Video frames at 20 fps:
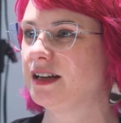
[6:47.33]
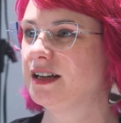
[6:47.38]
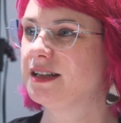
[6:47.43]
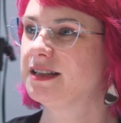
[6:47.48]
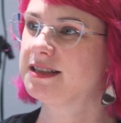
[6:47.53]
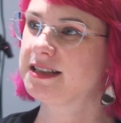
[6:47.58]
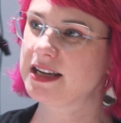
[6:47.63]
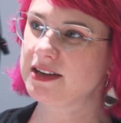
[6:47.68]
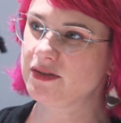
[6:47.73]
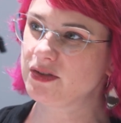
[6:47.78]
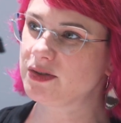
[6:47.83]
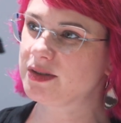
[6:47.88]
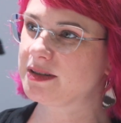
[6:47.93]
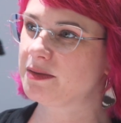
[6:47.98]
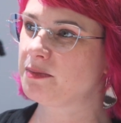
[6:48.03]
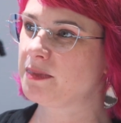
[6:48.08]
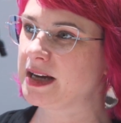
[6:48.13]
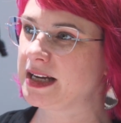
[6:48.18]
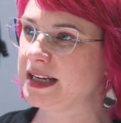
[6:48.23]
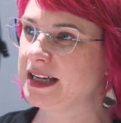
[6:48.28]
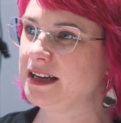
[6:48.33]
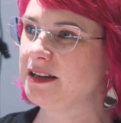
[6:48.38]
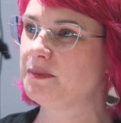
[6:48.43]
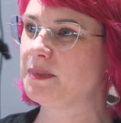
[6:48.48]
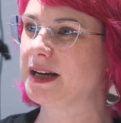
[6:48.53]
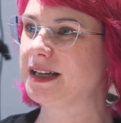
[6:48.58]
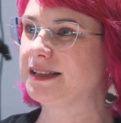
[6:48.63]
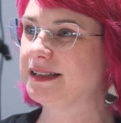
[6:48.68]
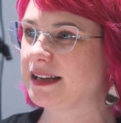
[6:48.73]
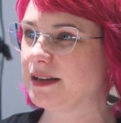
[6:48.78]
save you some money
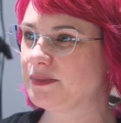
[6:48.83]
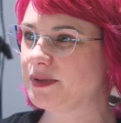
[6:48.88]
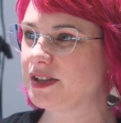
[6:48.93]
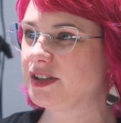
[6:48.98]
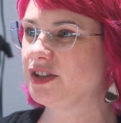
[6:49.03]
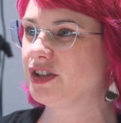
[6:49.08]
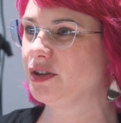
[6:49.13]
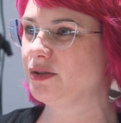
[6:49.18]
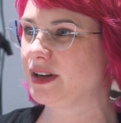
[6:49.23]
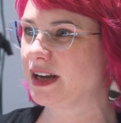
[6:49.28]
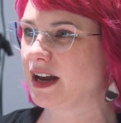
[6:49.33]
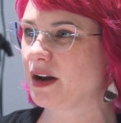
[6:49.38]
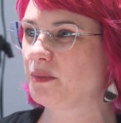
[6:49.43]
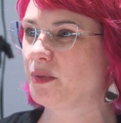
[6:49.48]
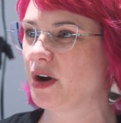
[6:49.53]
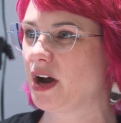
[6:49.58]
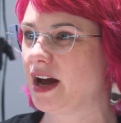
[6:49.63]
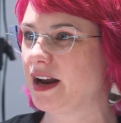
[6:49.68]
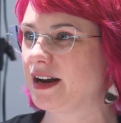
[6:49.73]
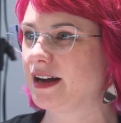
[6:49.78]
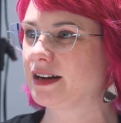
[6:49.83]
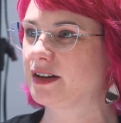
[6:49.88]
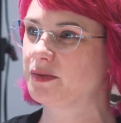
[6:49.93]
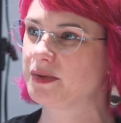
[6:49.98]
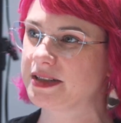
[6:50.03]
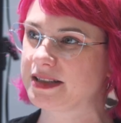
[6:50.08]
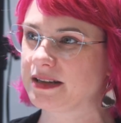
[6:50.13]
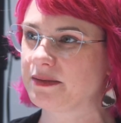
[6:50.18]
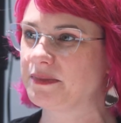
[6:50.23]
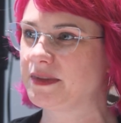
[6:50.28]
by substituting a product
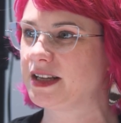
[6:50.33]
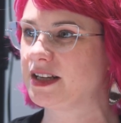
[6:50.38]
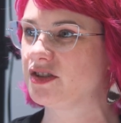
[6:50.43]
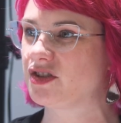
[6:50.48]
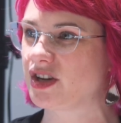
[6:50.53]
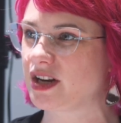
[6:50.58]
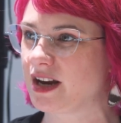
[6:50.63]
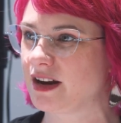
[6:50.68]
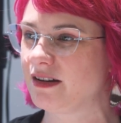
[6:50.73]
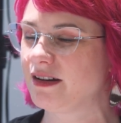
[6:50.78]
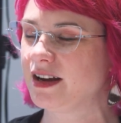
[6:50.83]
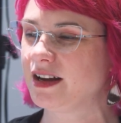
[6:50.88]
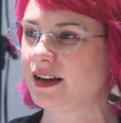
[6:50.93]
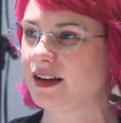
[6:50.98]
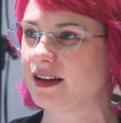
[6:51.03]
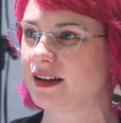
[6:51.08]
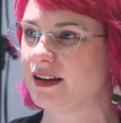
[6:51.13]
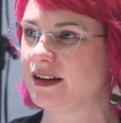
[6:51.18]
with something generic,